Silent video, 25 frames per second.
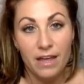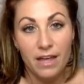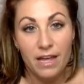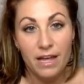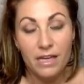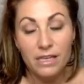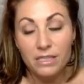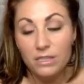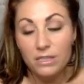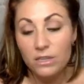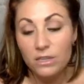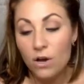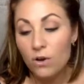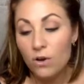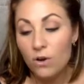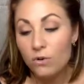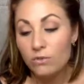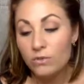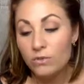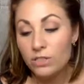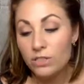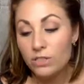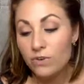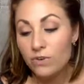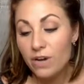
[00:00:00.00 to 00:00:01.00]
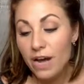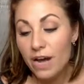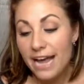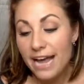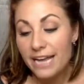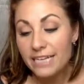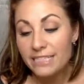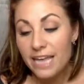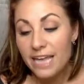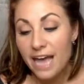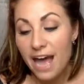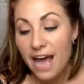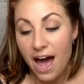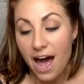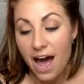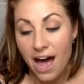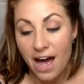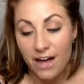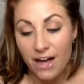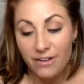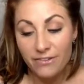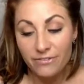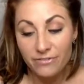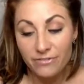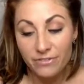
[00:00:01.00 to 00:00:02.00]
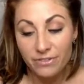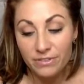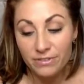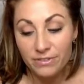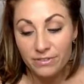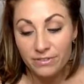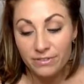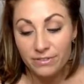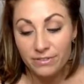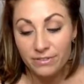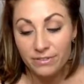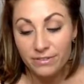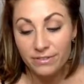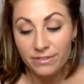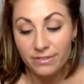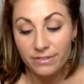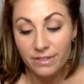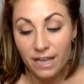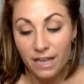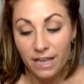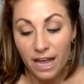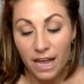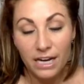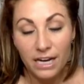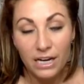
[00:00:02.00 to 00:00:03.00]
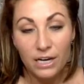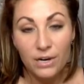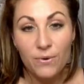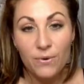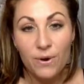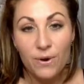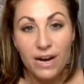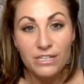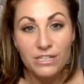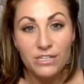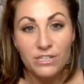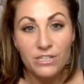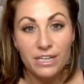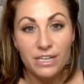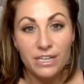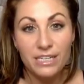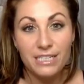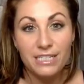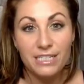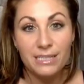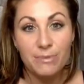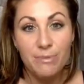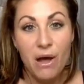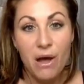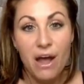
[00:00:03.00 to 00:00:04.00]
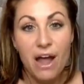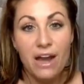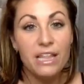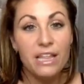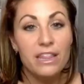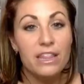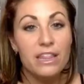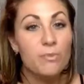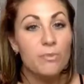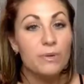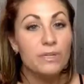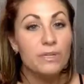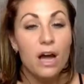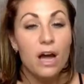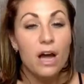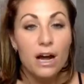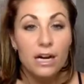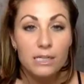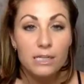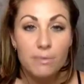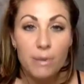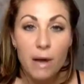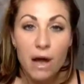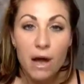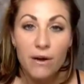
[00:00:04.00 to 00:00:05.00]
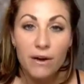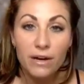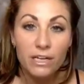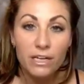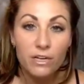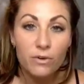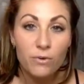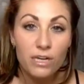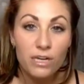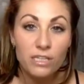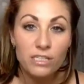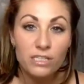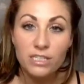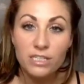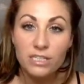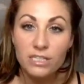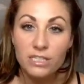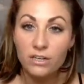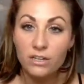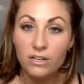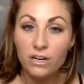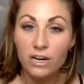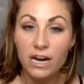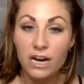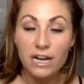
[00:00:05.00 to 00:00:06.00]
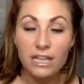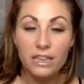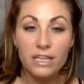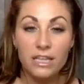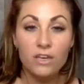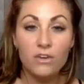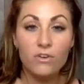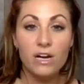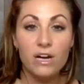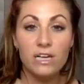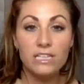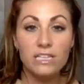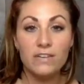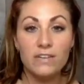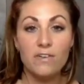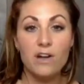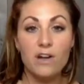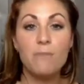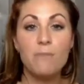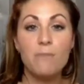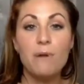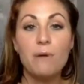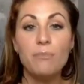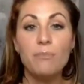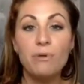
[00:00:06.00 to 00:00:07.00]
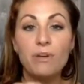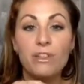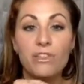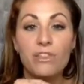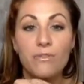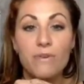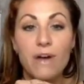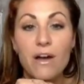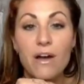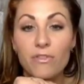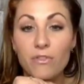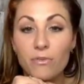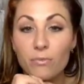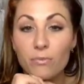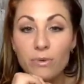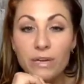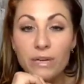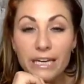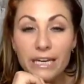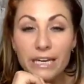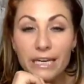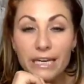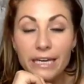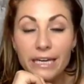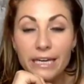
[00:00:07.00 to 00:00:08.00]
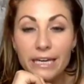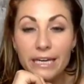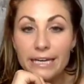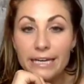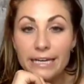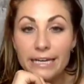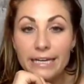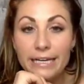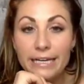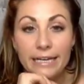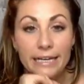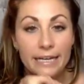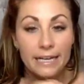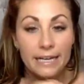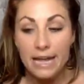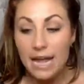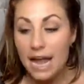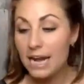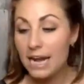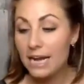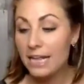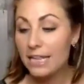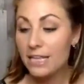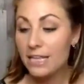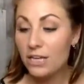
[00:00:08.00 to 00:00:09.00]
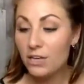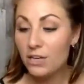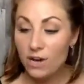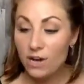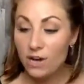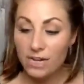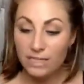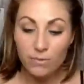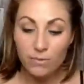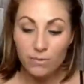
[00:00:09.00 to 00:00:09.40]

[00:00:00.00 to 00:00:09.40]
So do you guys have any questions about anything we talked about? Any questions or anything you guys have come up with throughout the week? Anything you guys